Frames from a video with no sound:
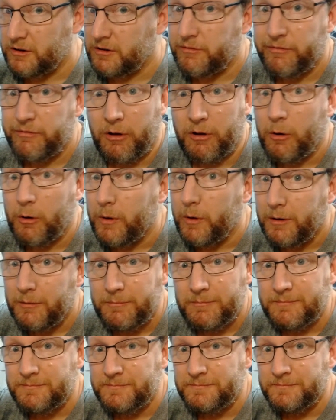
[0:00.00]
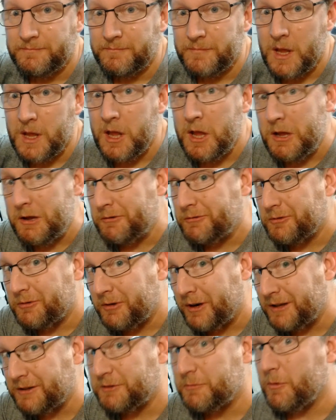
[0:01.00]
going to follow it.
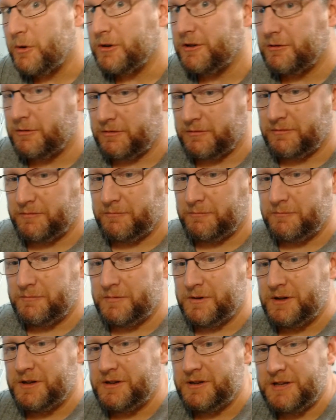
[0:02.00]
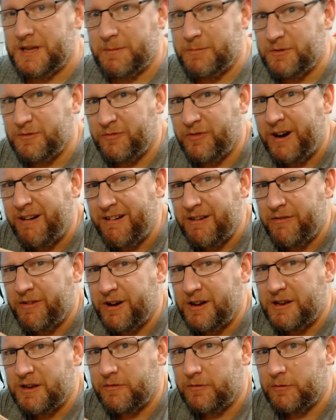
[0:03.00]
So that's my sort of tip. It's very,
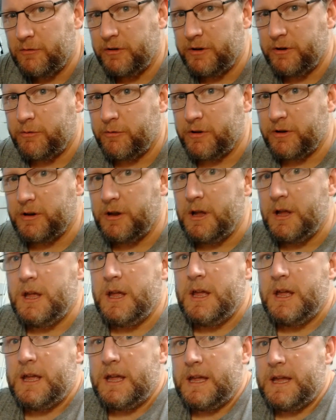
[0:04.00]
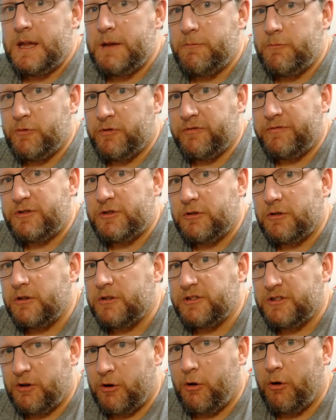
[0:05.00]
very difficult. In order, it would have took
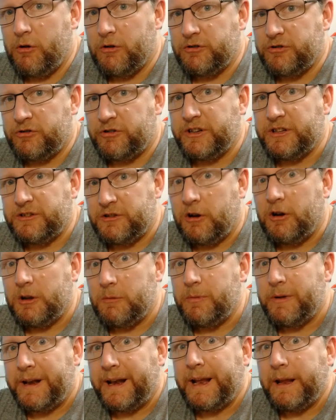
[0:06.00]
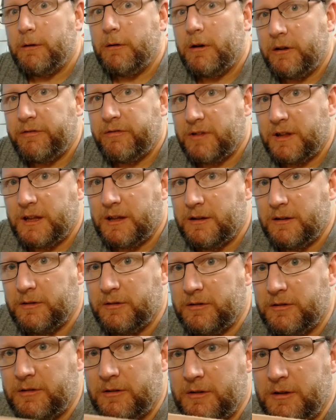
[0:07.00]
as long trying to type it out, I think,
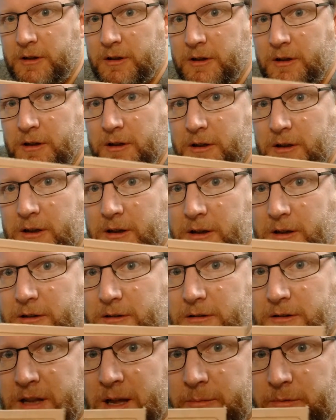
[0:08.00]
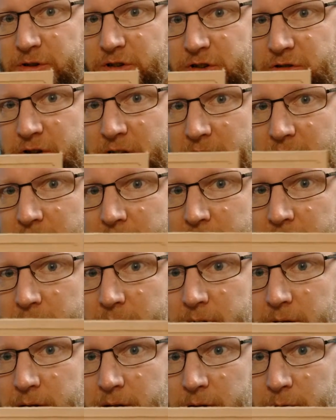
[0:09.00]
as demonstrating it.
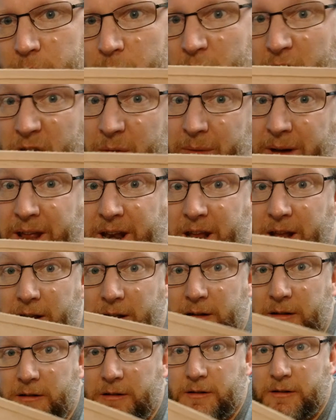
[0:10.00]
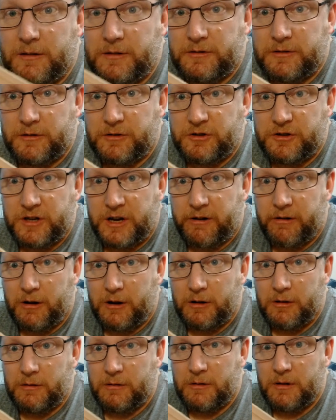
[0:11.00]
And while I'm at it, let's just share
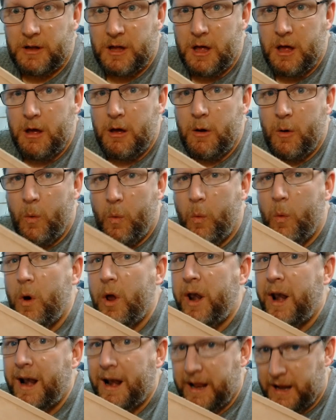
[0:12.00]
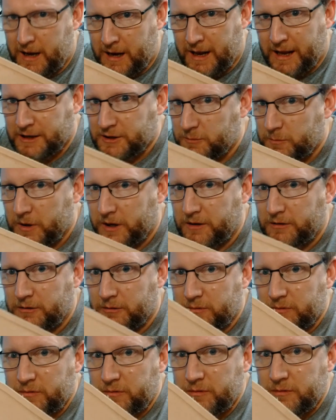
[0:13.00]
a little, one little aspect
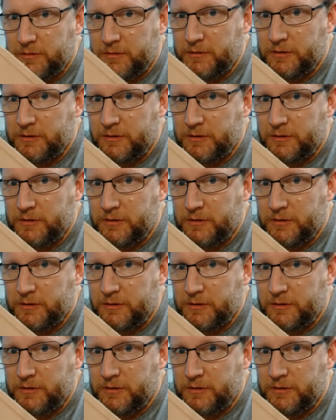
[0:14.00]
of